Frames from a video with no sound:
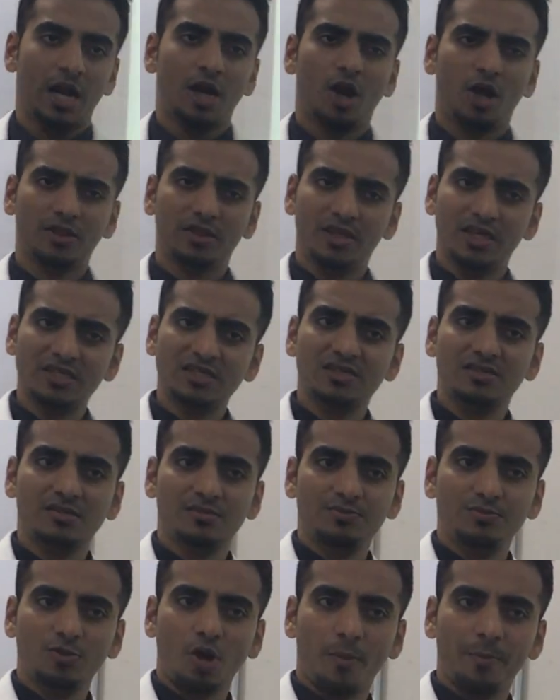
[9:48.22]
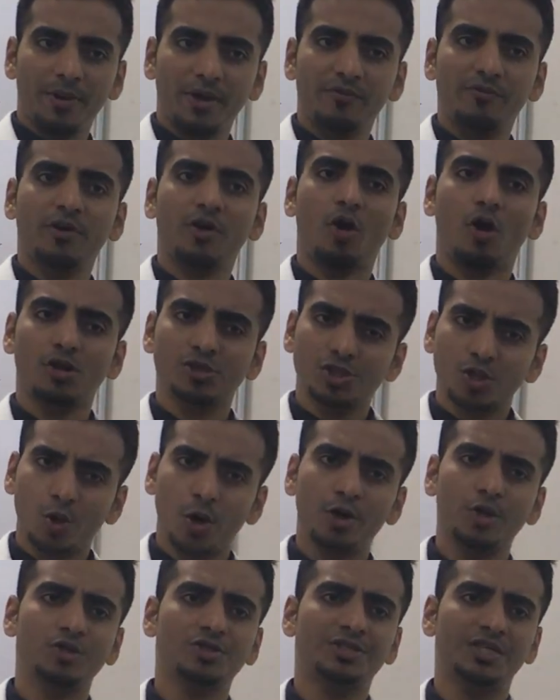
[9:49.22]
Now this topic we are also
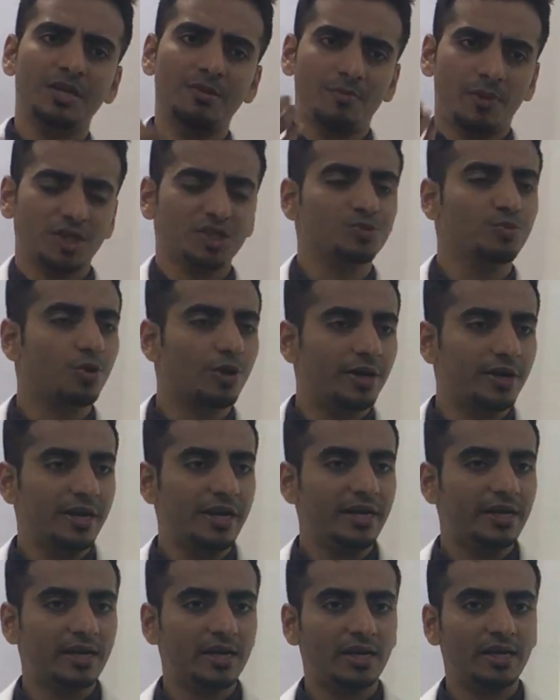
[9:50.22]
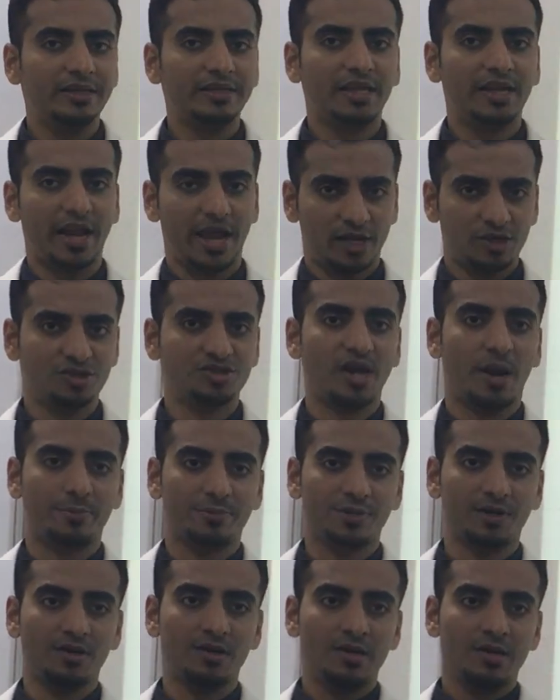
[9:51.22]
going to see much more in detail in the next
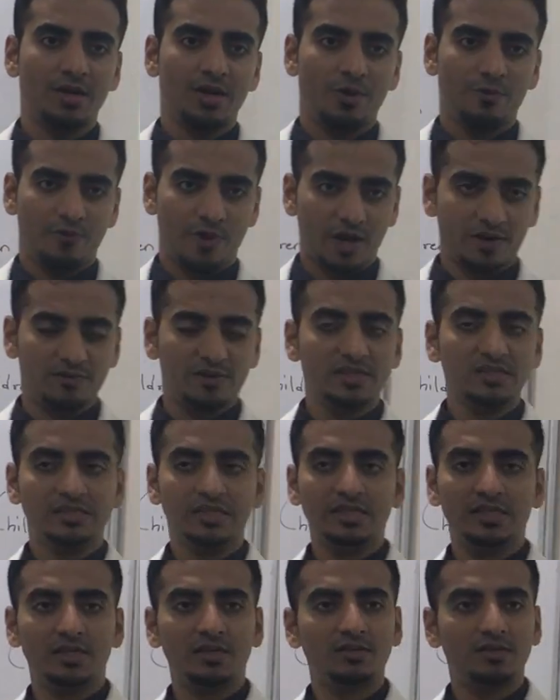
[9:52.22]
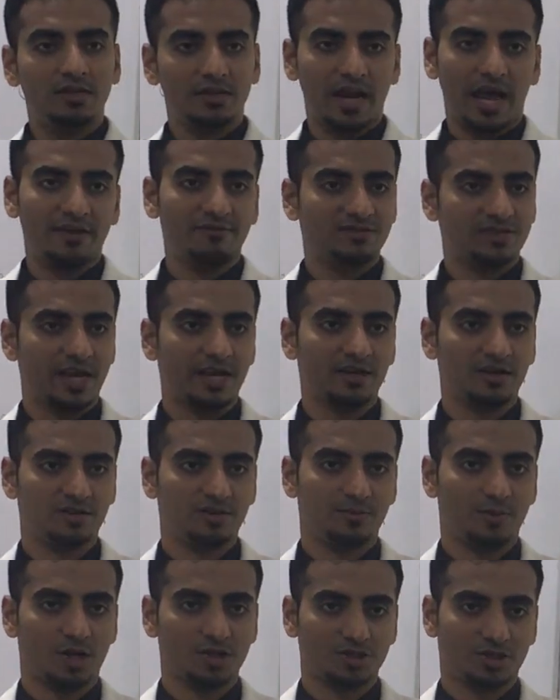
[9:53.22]
chapter, where we will see the life cycle
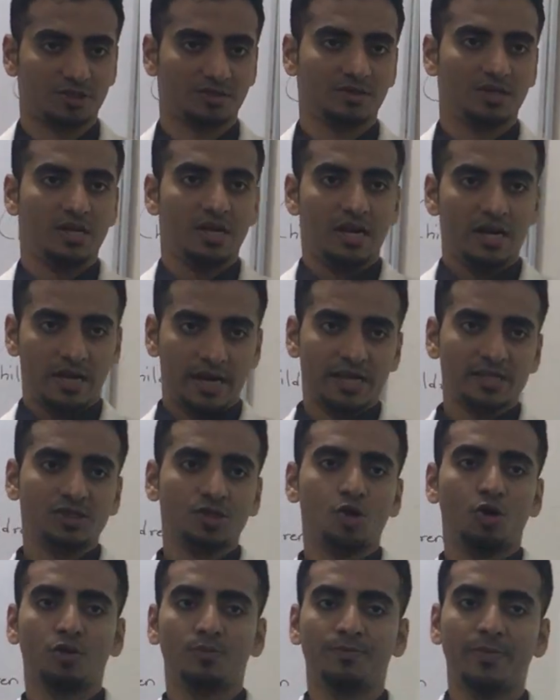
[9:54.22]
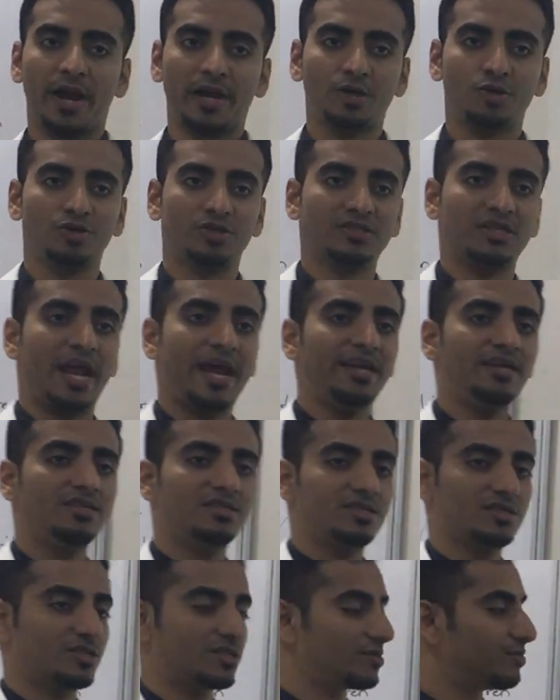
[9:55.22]
of the project. Let's go back to the
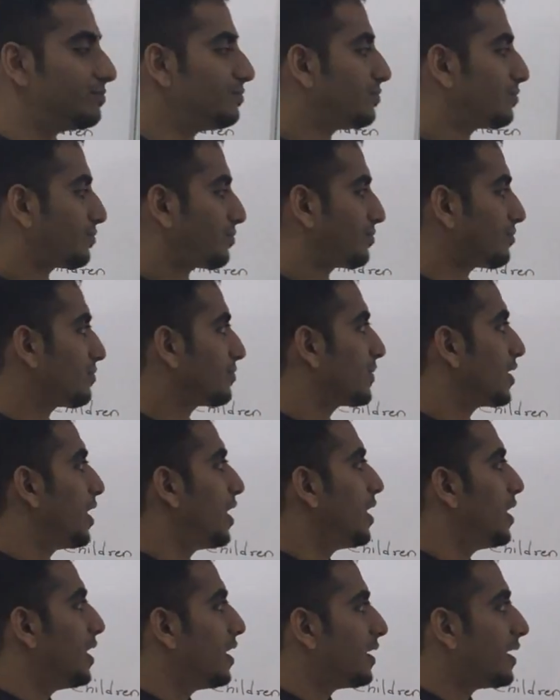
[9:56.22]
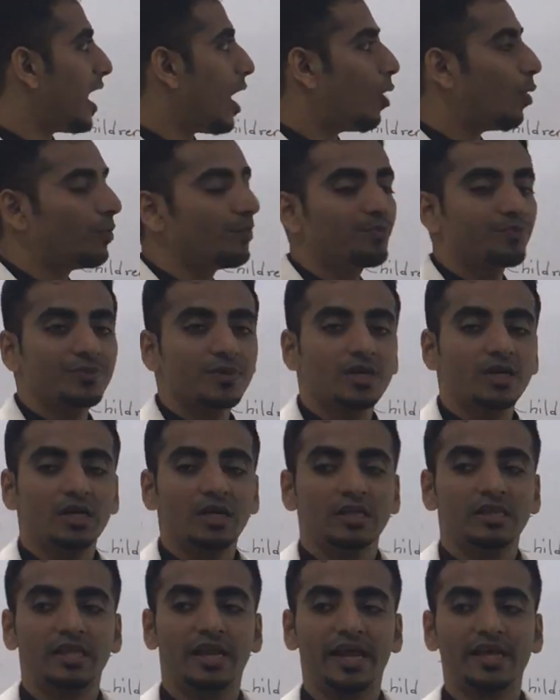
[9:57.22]
slides. Now,
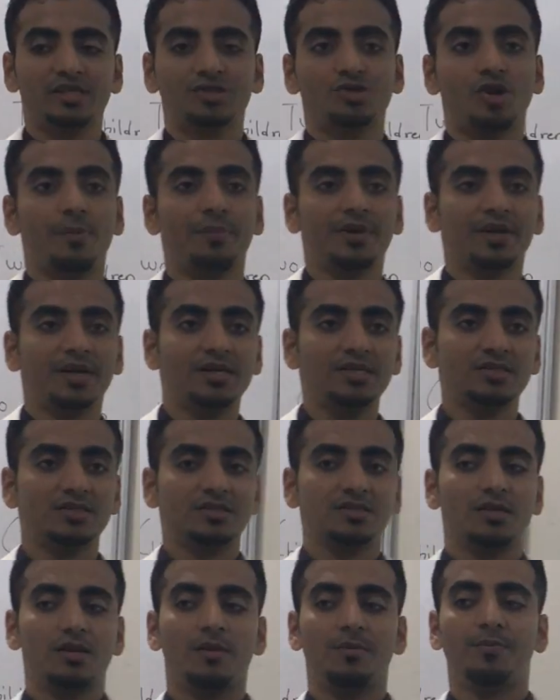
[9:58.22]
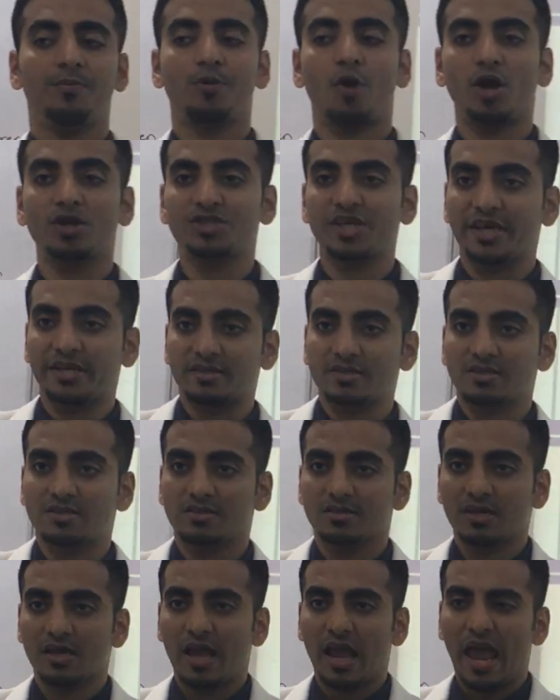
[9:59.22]
The next topic is
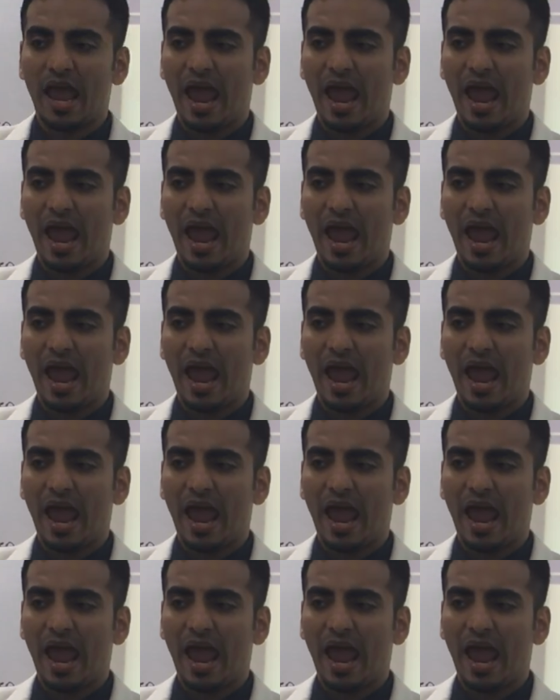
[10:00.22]
projects.